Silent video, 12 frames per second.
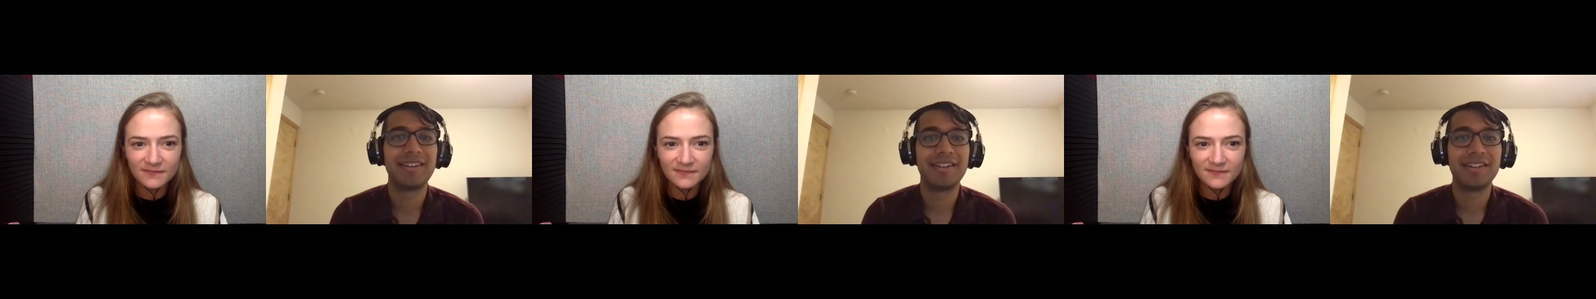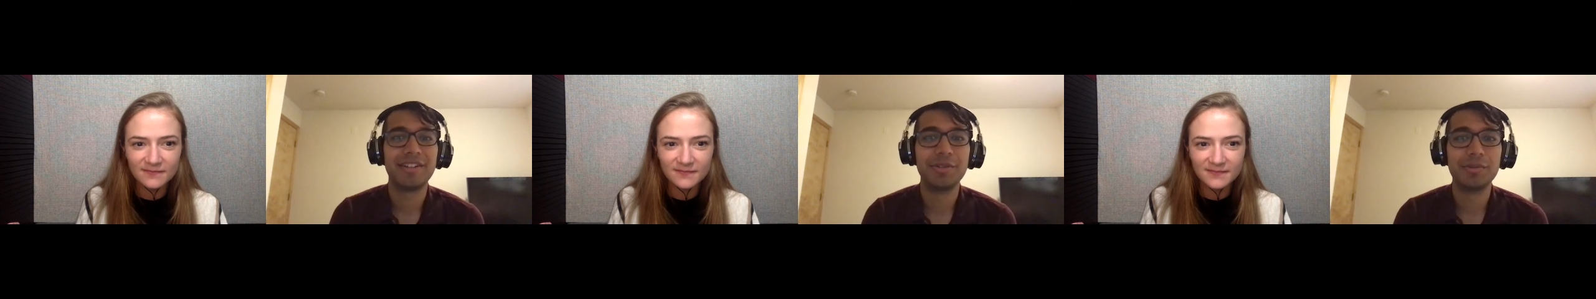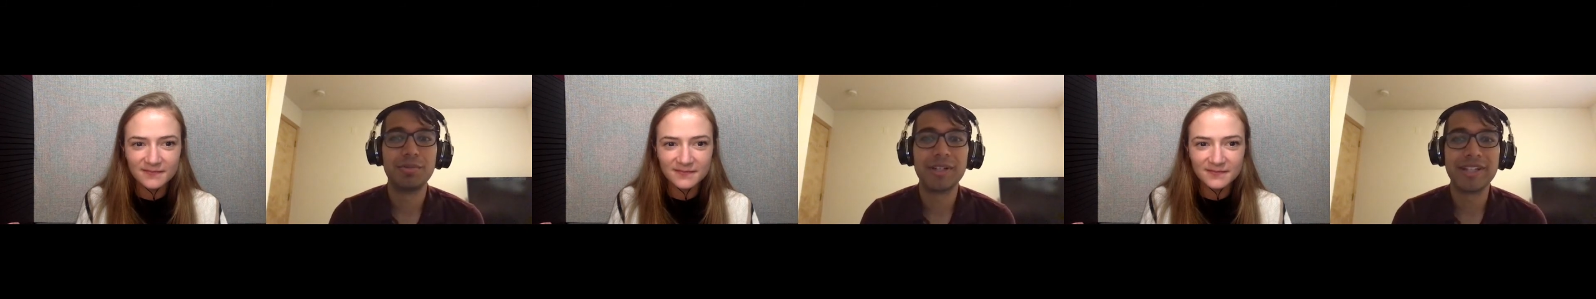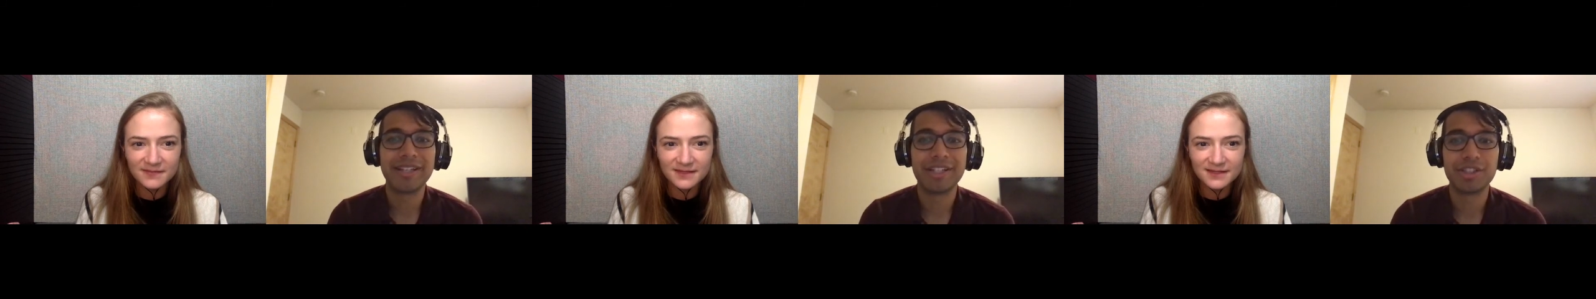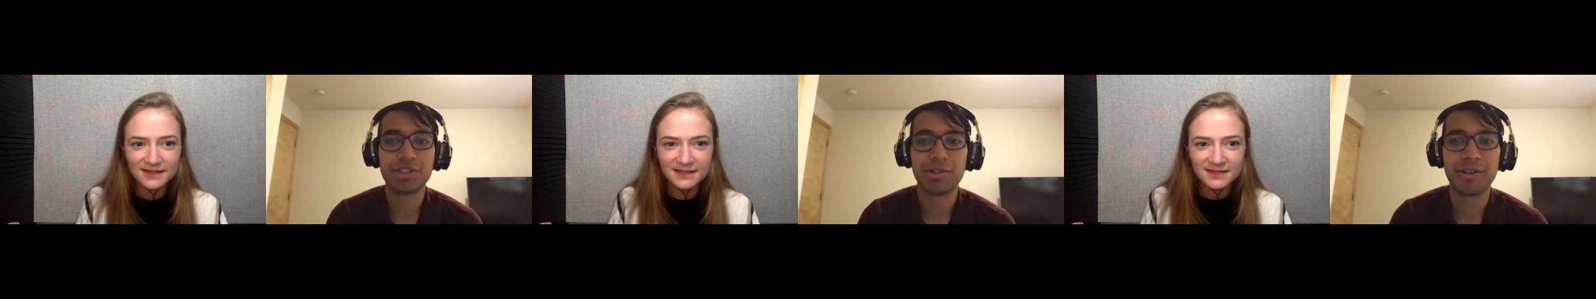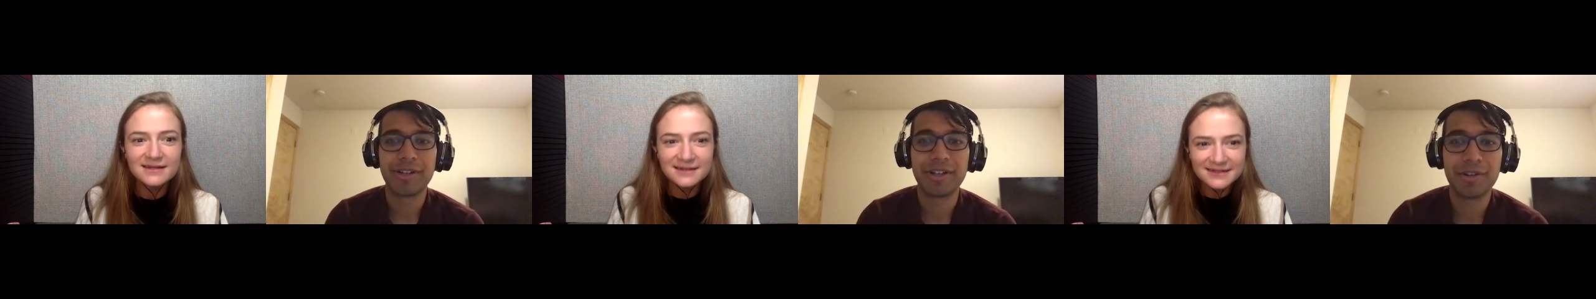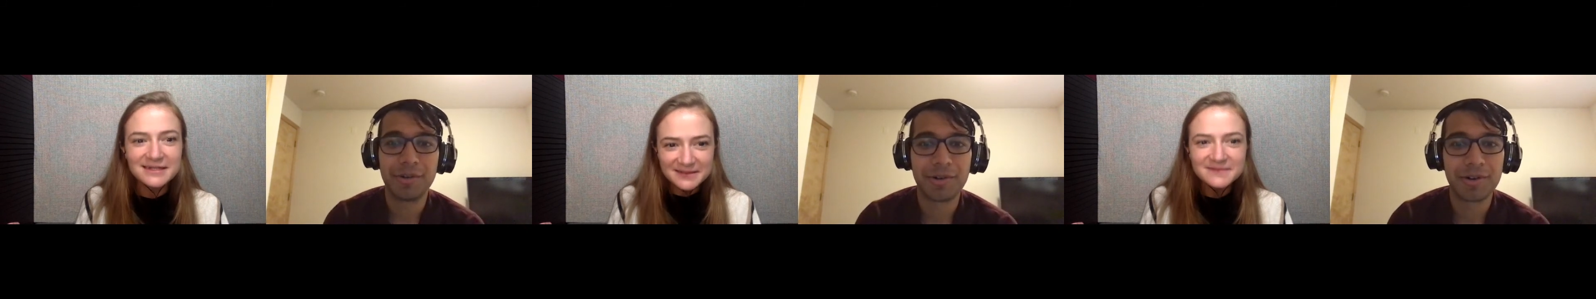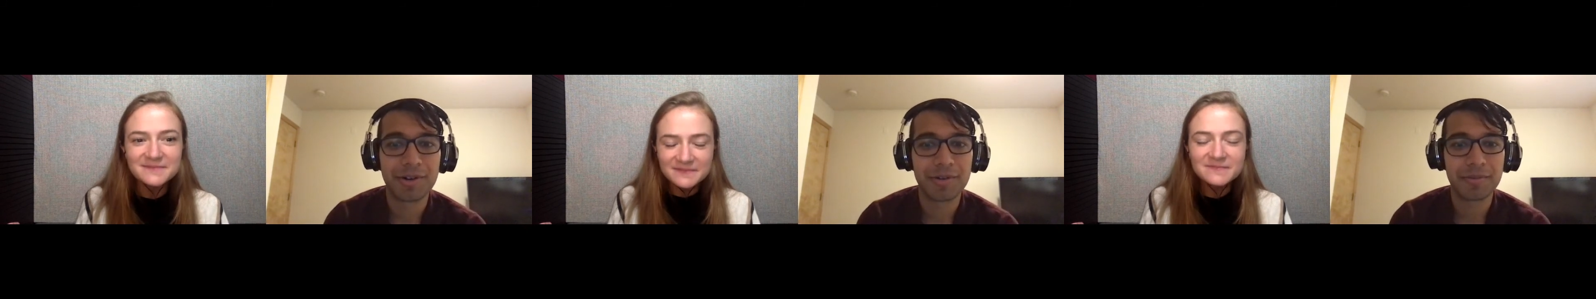Speaker 1: you really enjoy
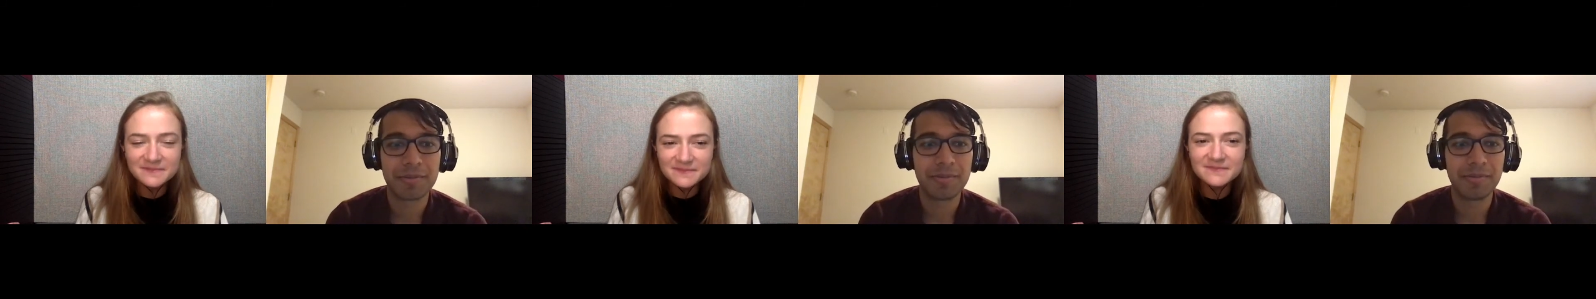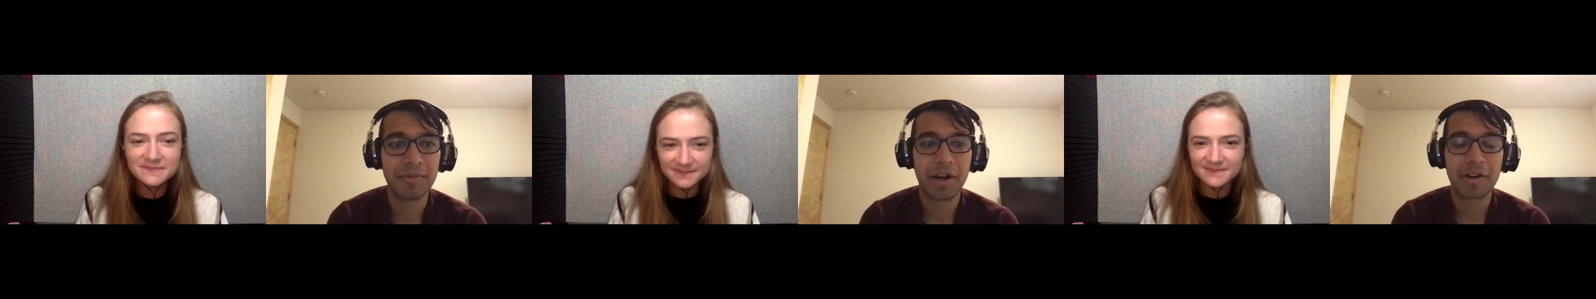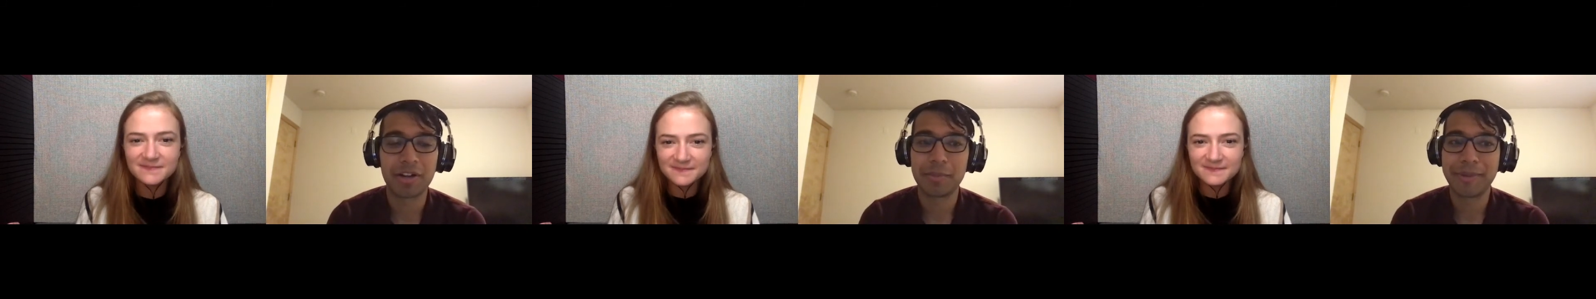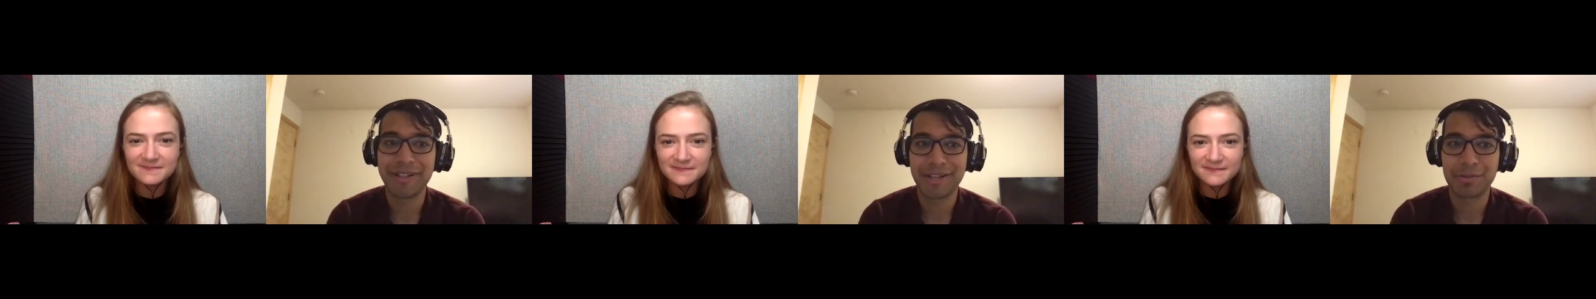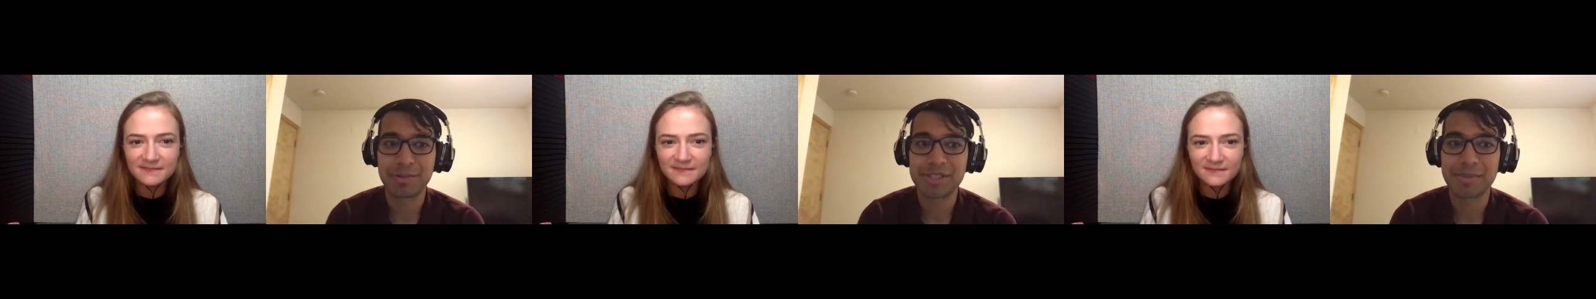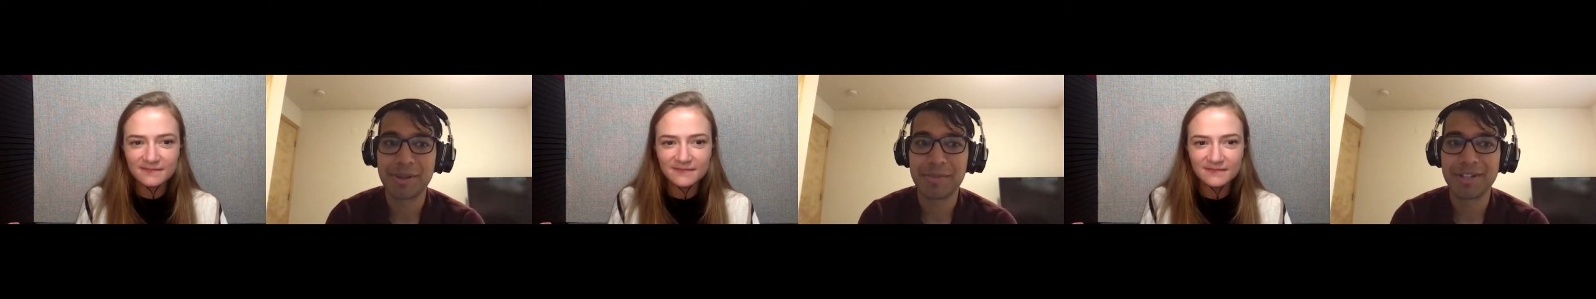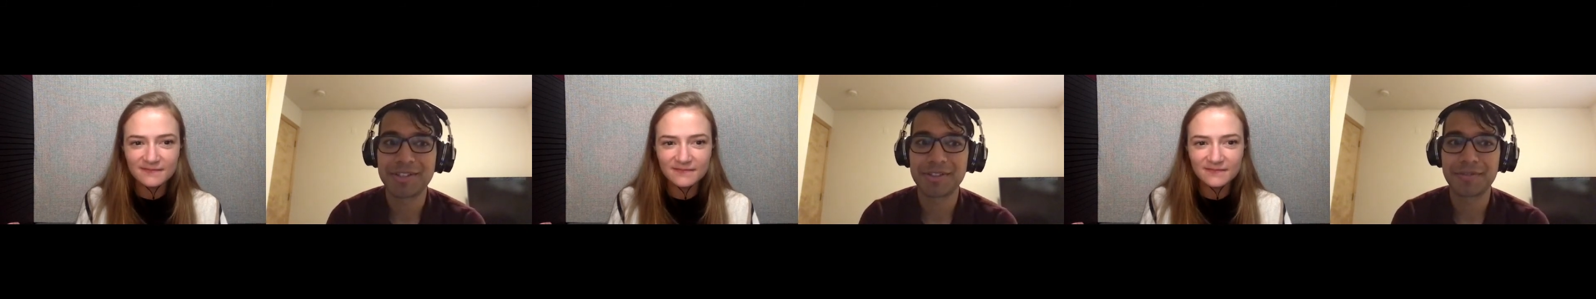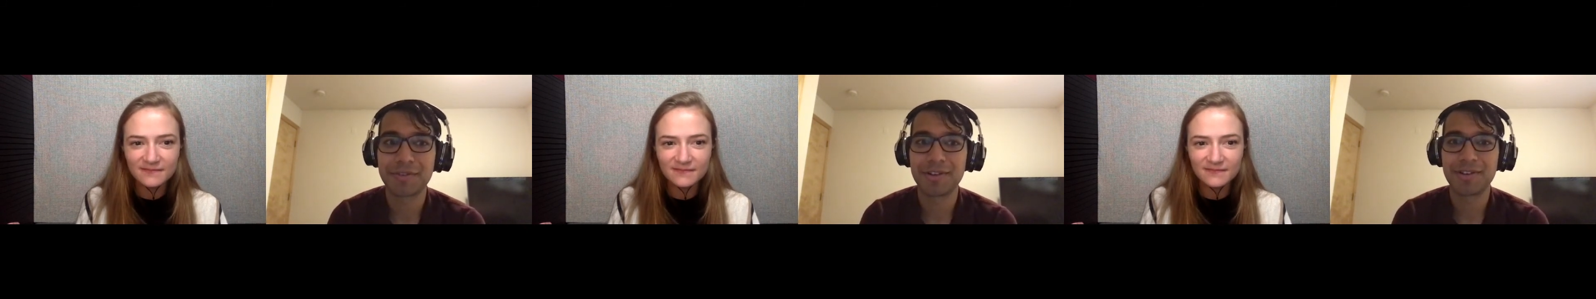or are going to be like resume builders
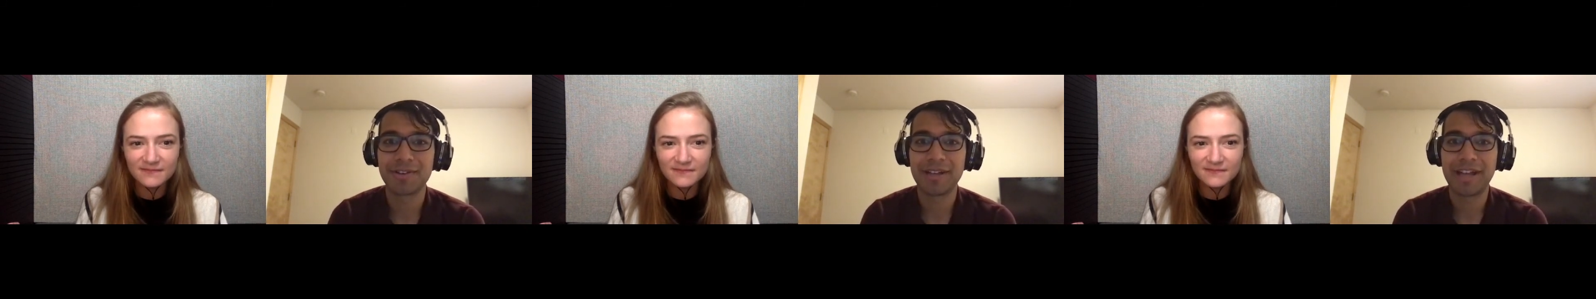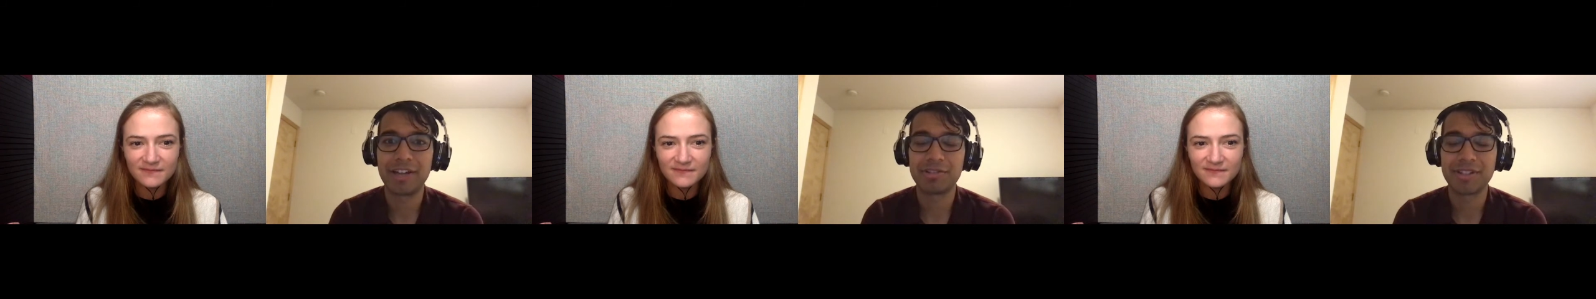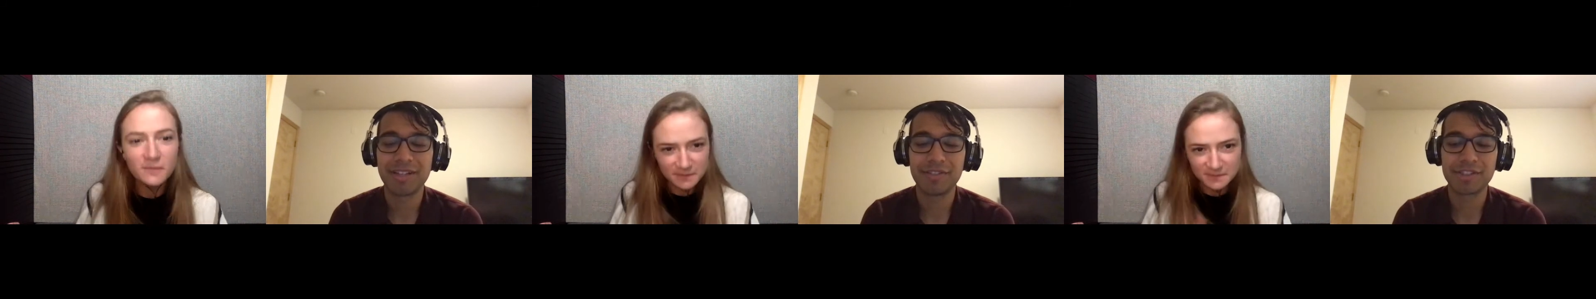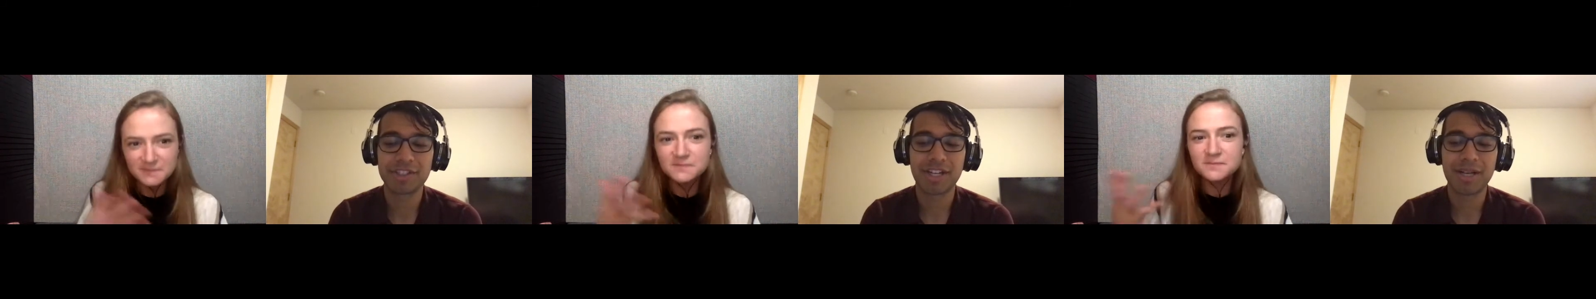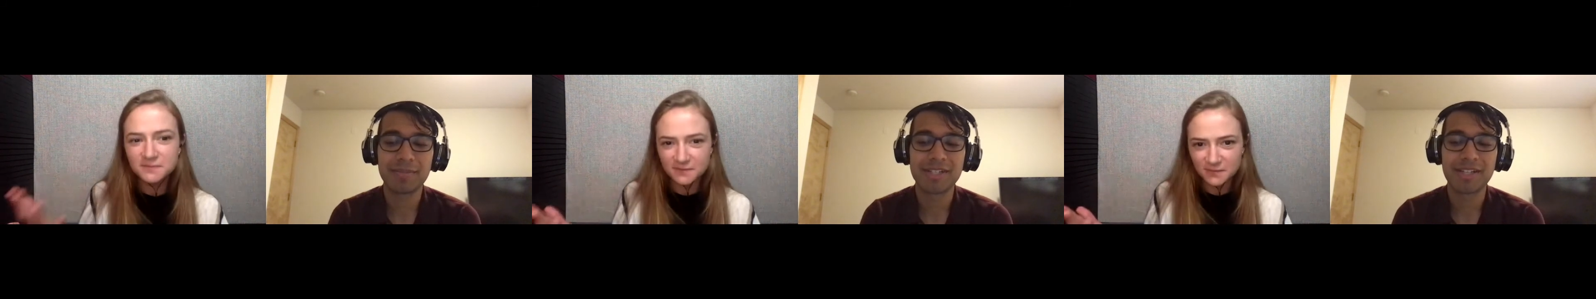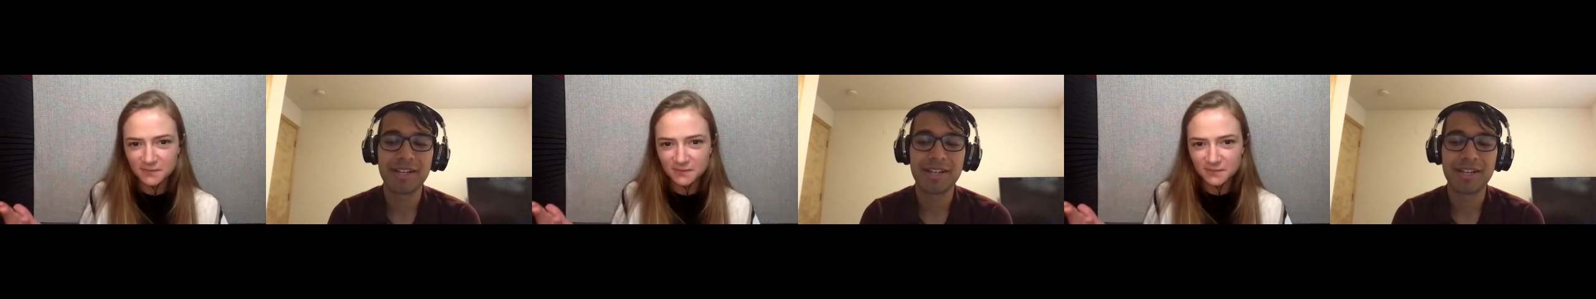for entry level jobs.